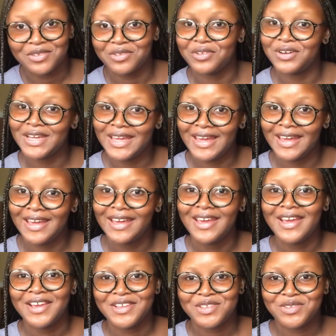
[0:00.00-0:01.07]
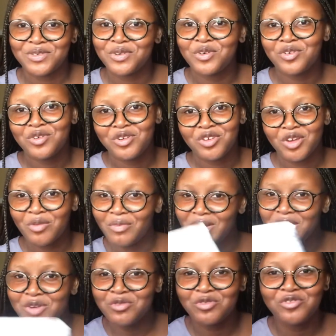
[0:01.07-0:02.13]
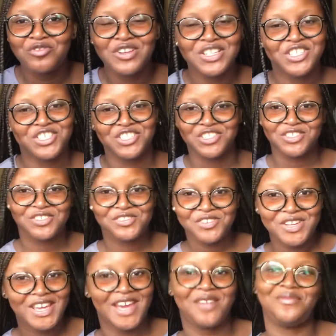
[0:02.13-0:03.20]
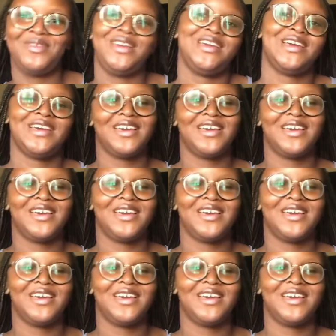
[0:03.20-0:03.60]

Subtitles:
Okay, so your money will reach. Do you hear me?